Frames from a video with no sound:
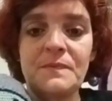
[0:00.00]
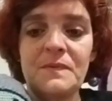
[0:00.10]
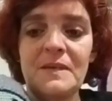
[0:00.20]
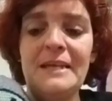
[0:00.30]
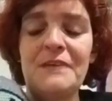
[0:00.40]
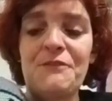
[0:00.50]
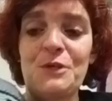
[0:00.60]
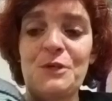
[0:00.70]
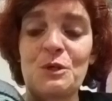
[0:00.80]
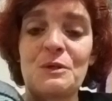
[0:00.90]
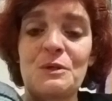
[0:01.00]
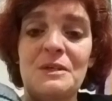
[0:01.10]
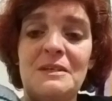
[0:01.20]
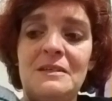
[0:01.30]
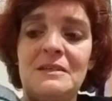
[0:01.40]
And if you're
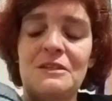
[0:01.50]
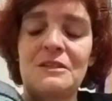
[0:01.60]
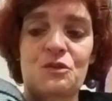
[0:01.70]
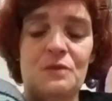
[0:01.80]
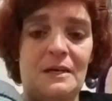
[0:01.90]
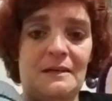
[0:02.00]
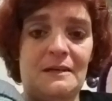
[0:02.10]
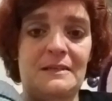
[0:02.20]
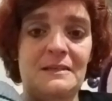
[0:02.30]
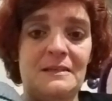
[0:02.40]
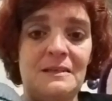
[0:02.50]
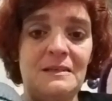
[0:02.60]
struggling